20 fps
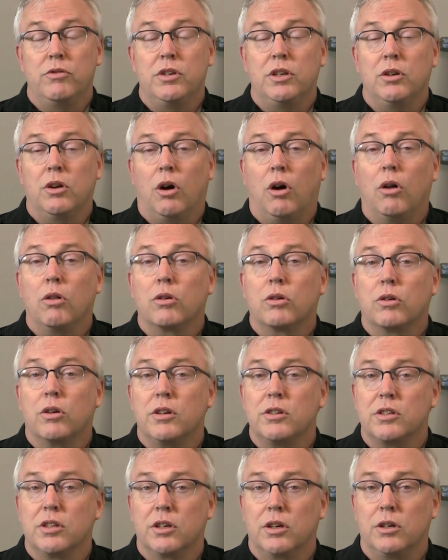seen all
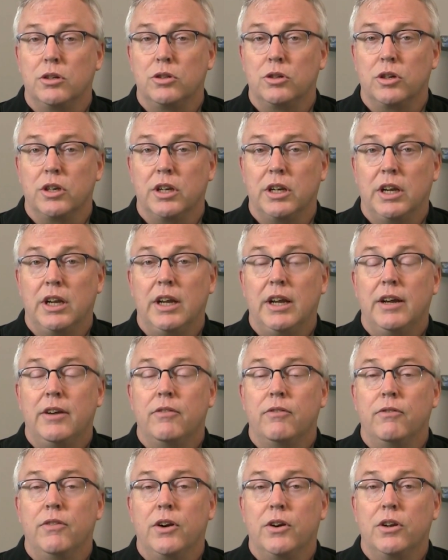across the country,
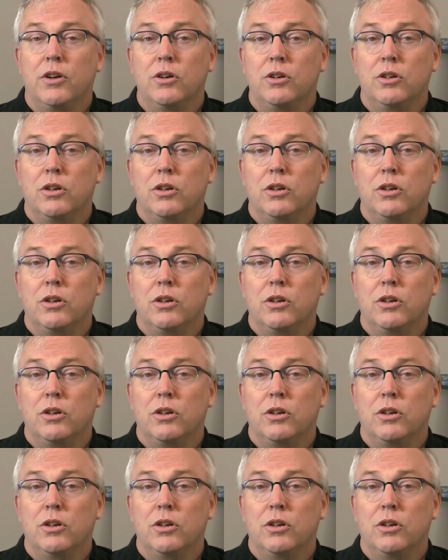very good